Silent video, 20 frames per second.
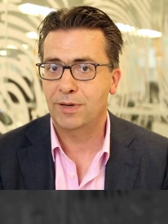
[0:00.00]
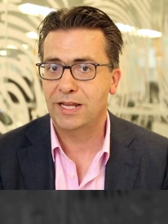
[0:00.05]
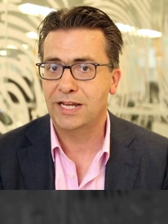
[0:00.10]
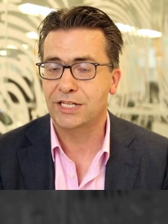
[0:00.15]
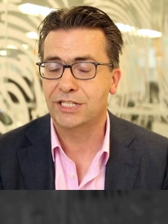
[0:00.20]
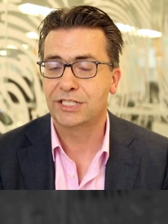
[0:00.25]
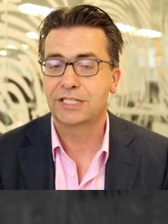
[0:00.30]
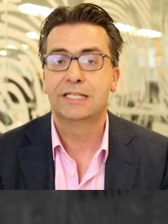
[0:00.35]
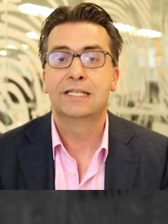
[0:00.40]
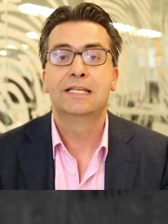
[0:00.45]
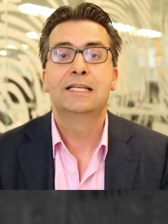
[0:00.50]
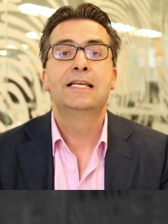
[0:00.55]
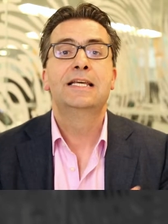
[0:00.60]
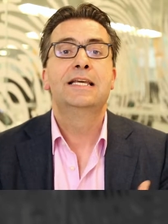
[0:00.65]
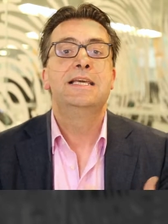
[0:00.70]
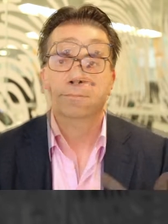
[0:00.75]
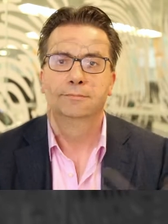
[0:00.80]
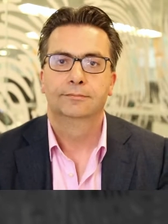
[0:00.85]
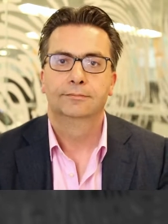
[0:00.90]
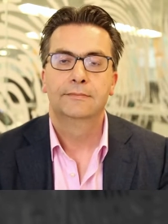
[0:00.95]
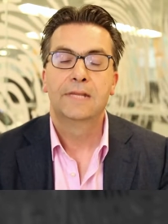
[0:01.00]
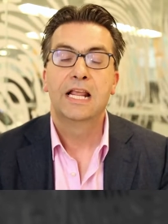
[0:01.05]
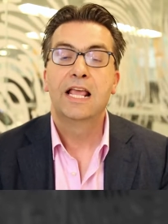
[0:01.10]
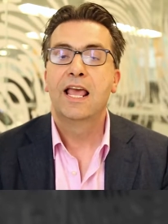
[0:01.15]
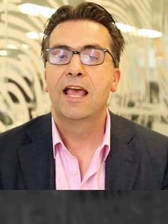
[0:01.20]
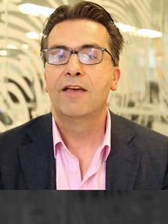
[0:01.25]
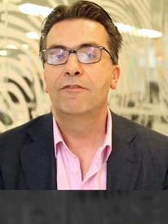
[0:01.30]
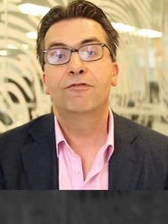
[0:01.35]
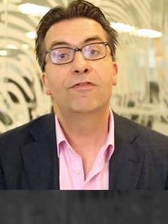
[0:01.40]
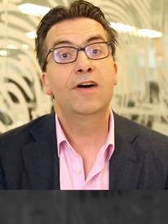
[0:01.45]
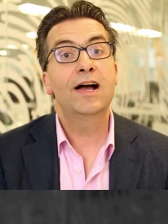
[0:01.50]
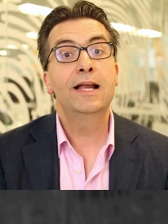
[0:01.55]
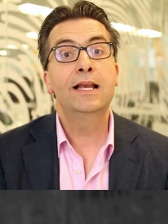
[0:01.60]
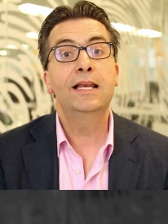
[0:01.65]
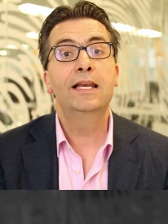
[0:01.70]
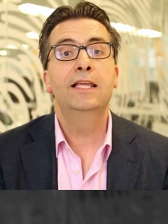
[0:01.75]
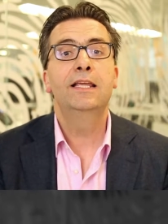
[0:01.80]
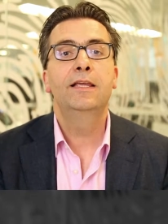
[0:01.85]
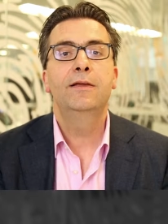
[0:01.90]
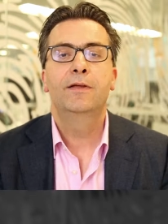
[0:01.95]
place. And
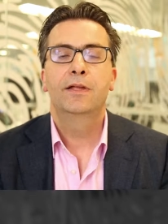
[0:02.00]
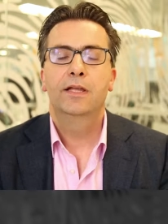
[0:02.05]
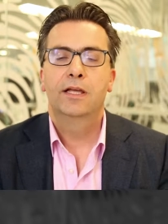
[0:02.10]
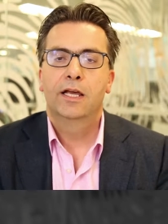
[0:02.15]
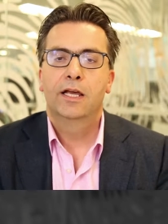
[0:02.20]
finally,